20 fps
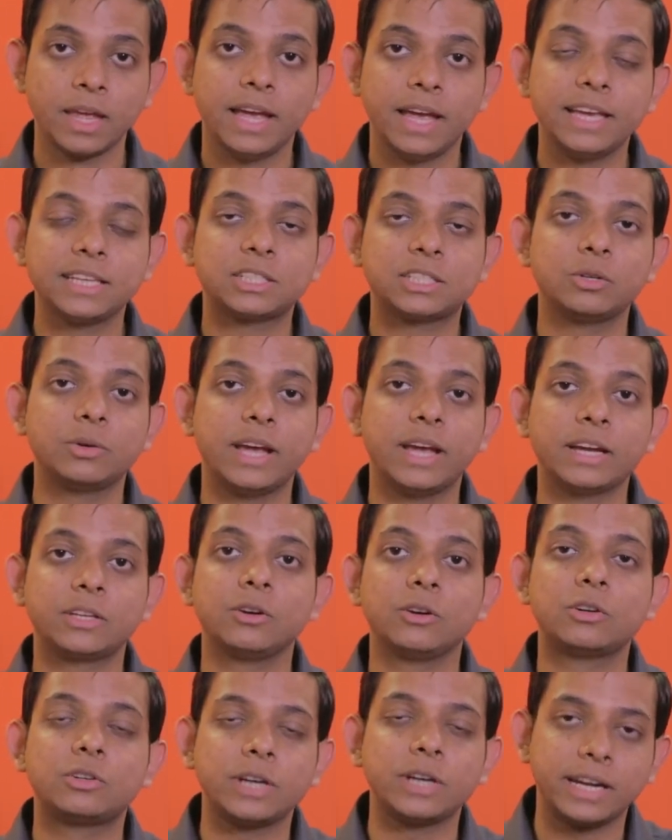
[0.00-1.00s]
is to get
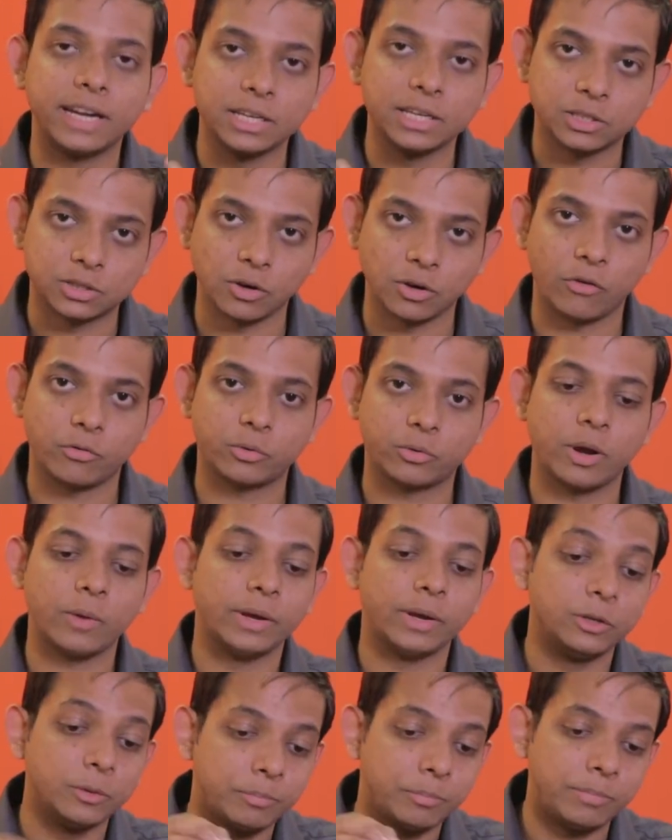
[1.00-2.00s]
your trading software
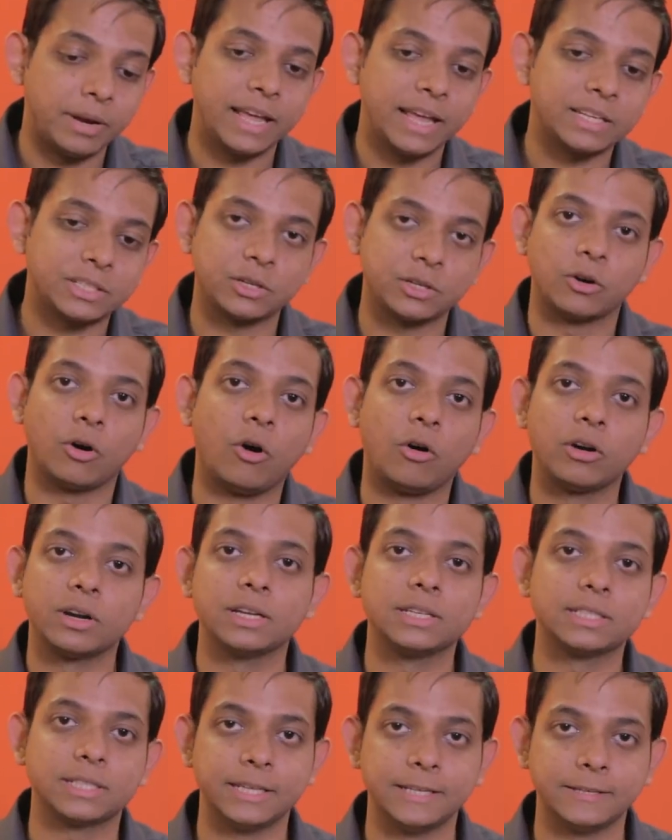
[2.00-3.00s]
where you place your
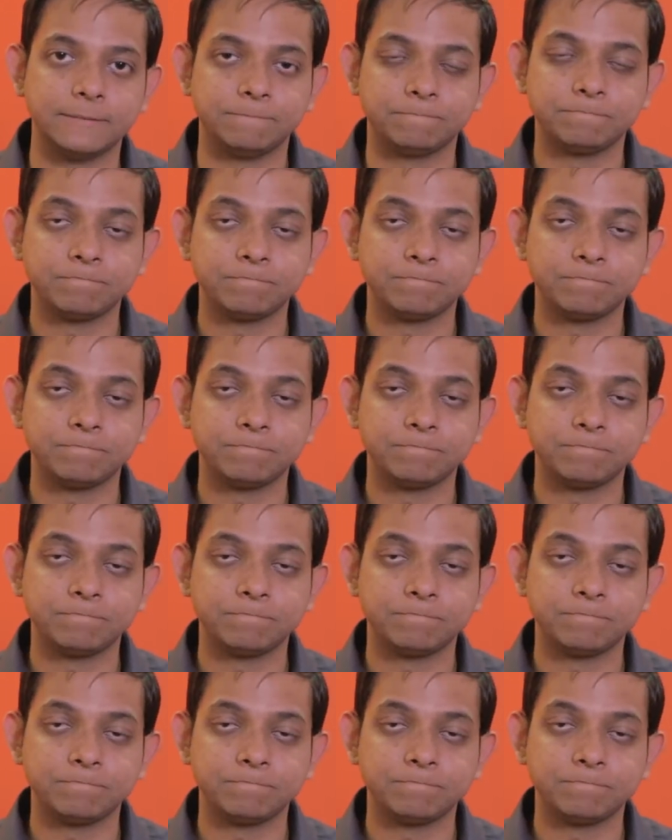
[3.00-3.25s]
orders in.